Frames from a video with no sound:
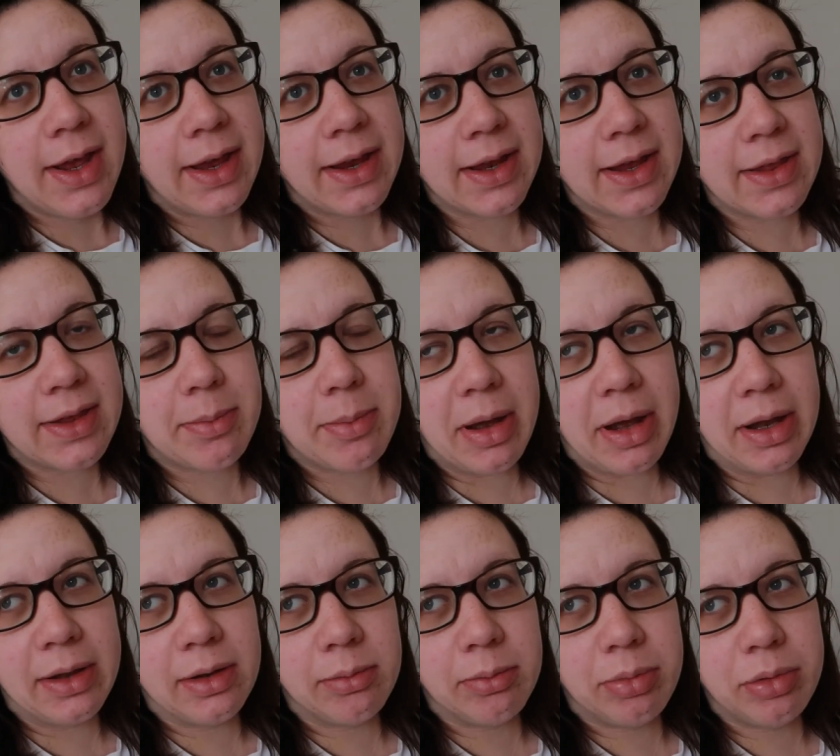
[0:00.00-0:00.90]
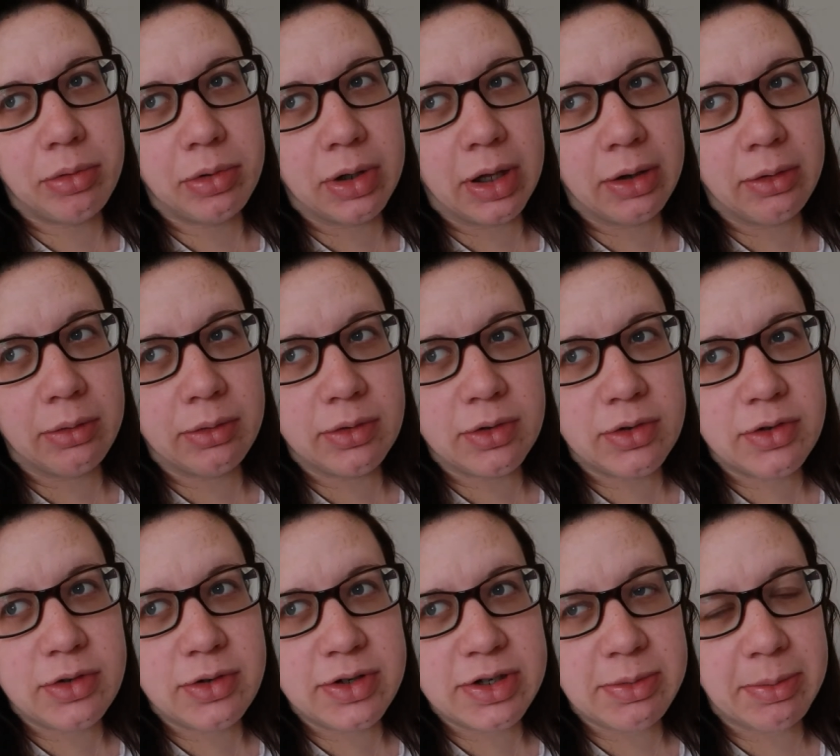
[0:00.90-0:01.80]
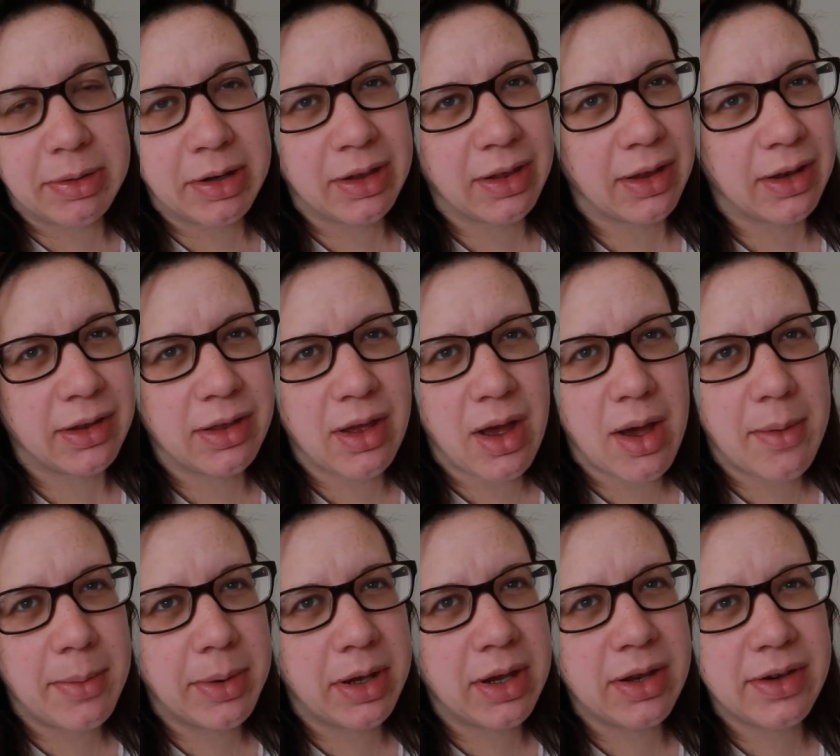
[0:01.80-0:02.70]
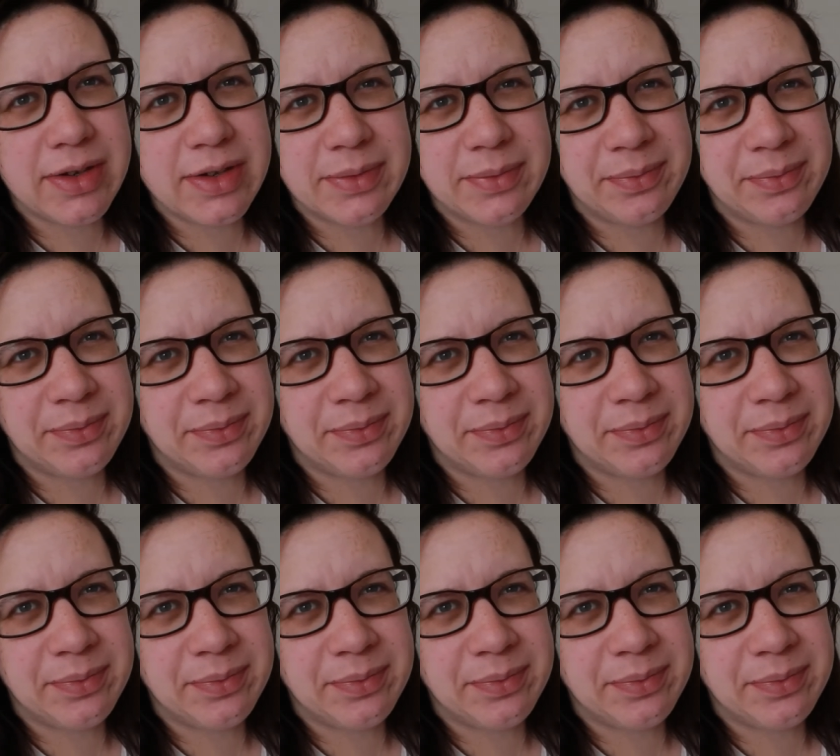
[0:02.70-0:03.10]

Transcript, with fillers: and get the paddling pool out, do something like that because